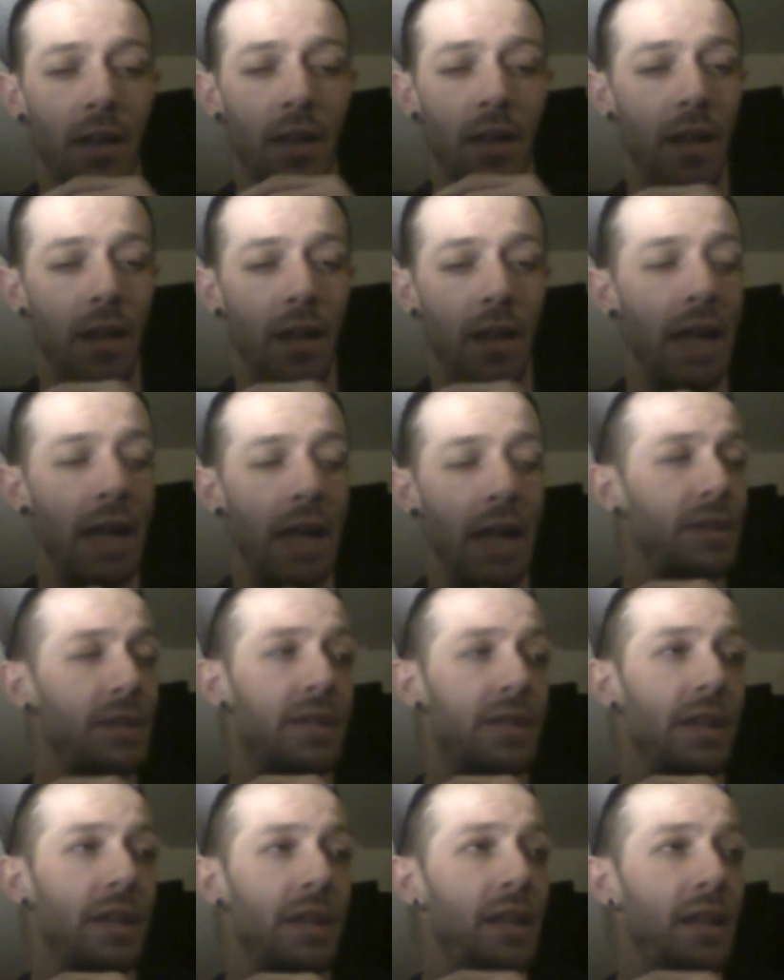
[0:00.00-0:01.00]
I haven't
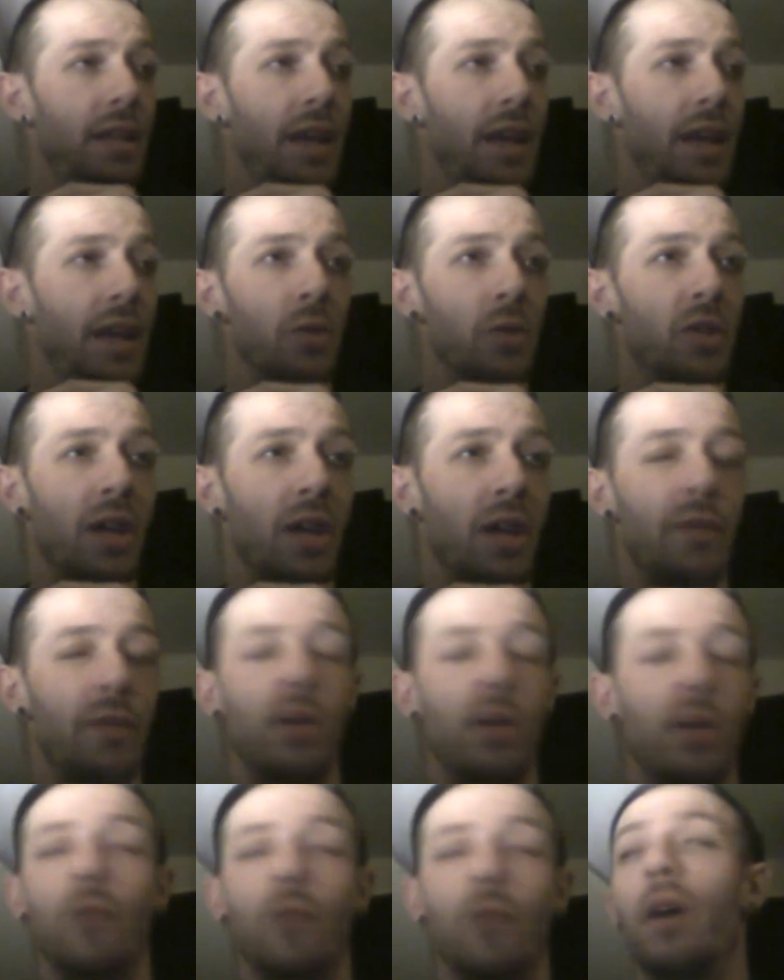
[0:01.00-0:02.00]
seen Devil Driver
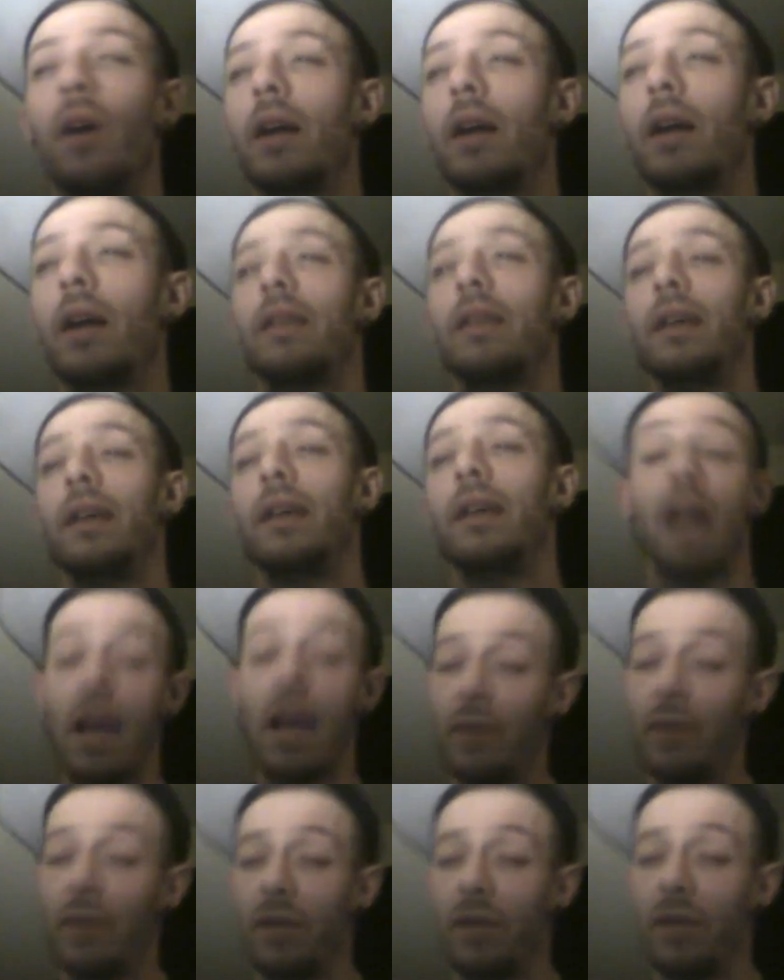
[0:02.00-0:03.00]
in fucking years.
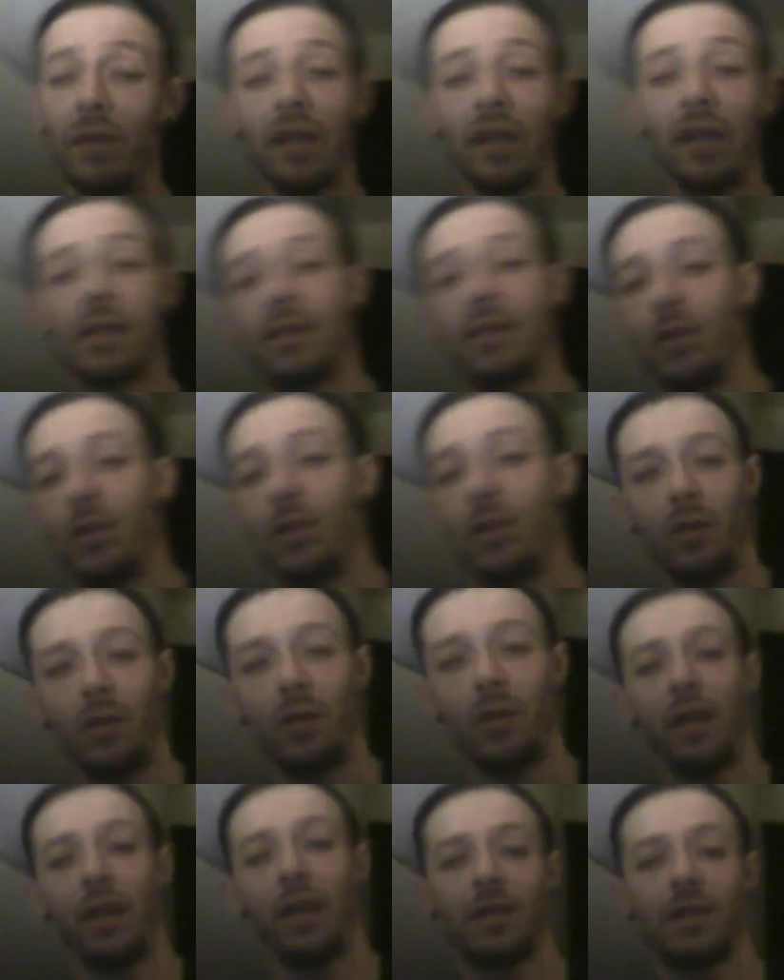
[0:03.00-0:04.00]
Haven't even listened to him in
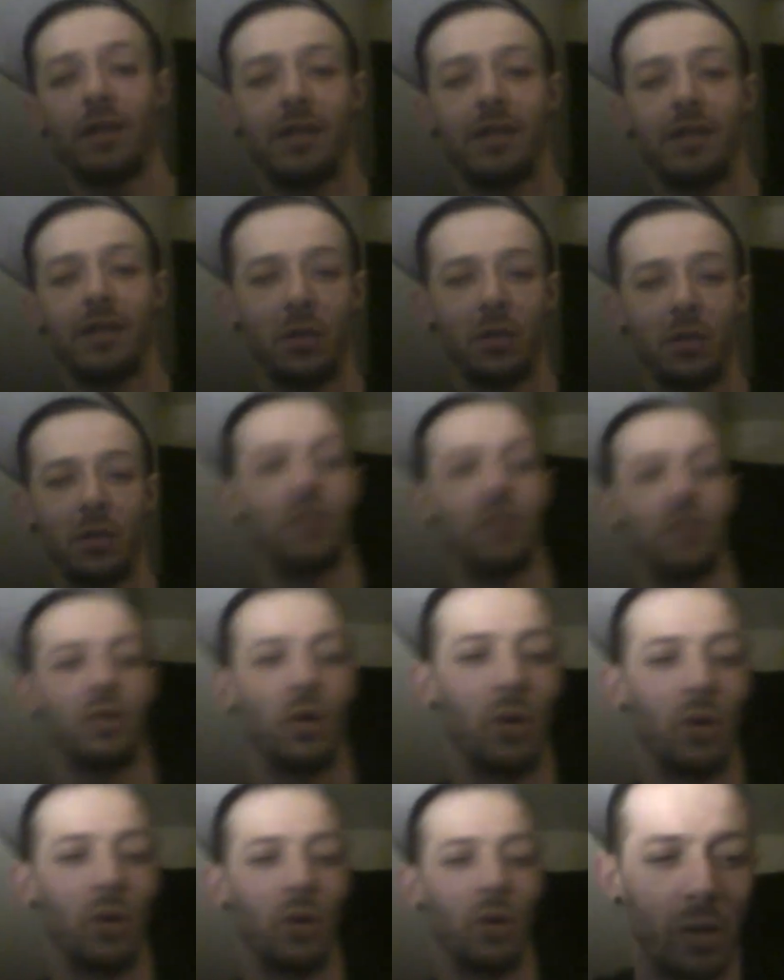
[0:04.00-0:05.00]
years, and it was just
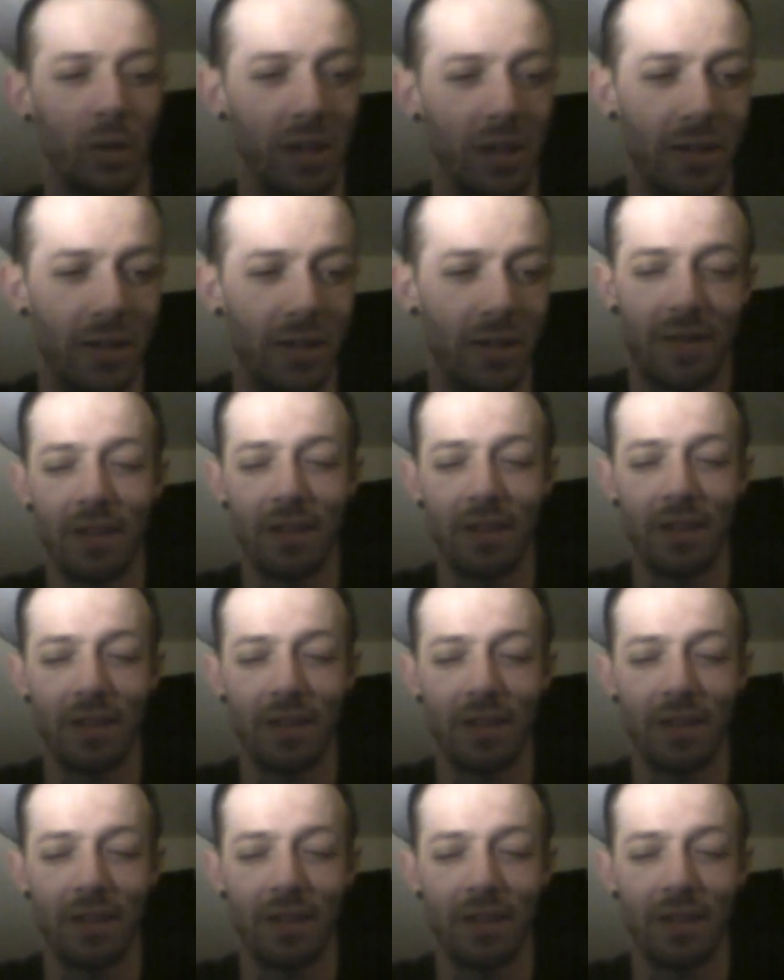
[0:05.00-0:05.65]
cool because